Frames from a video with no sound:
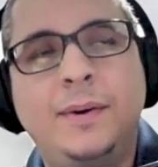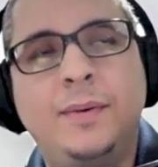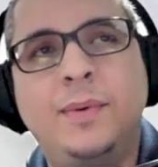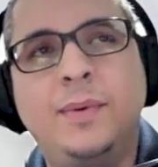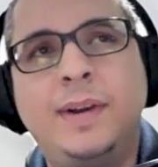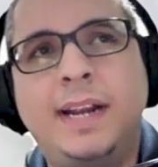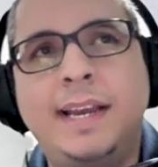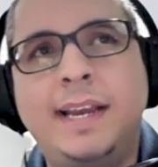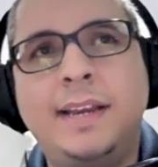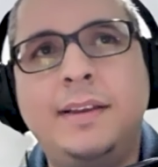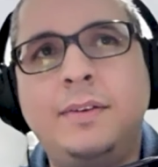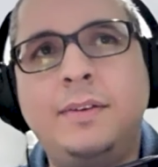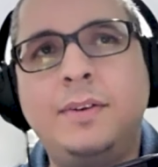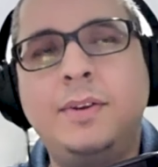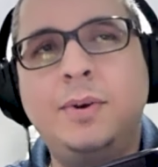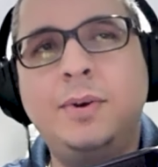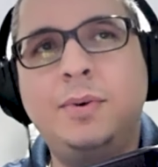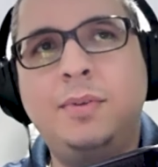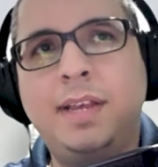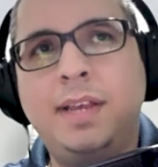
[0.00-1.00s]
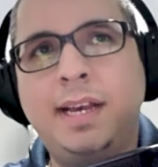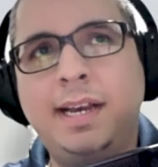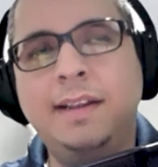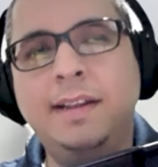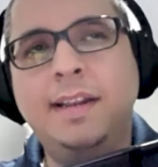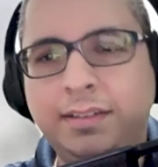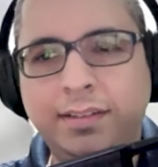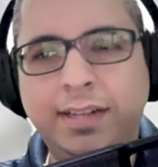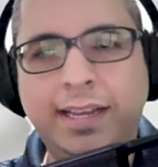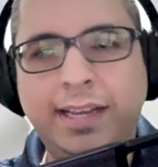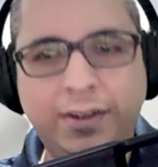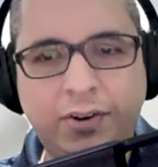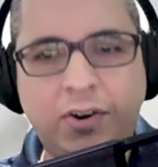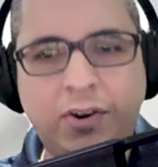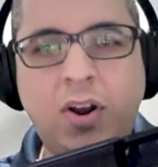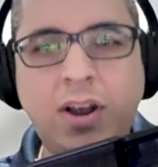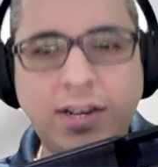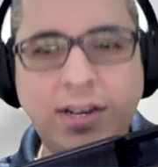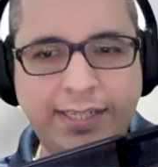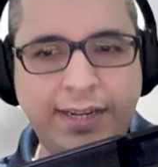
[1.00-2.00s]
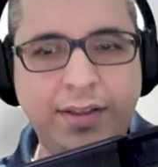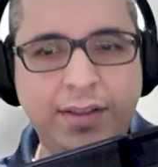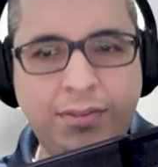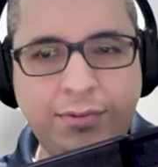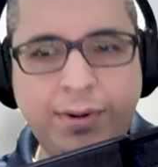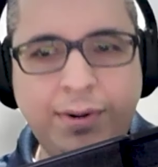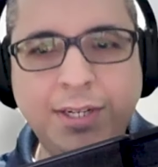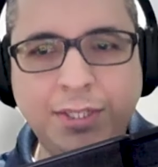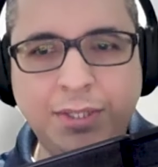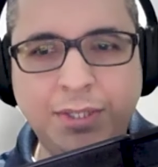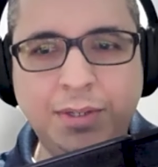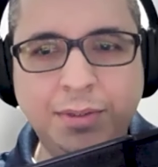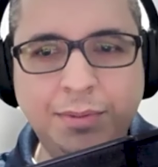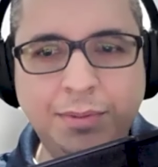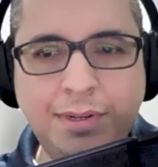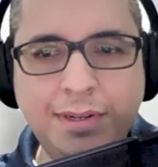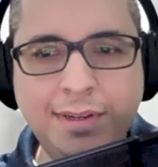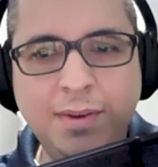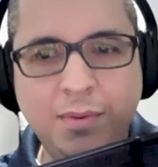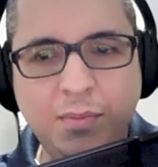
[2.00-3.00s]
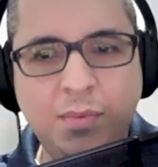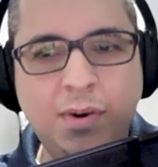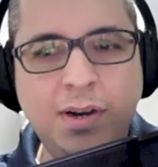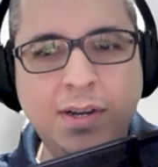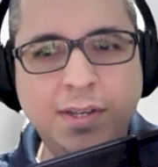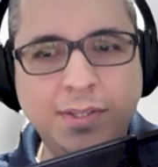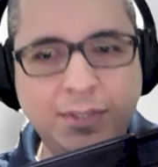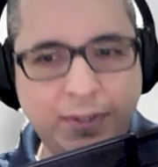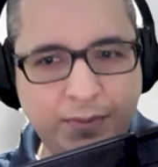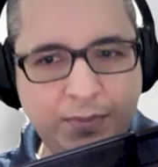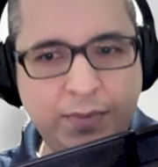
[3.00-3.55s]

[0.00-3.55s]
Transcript: uh, when I knew that I crossed a threshold was yeah.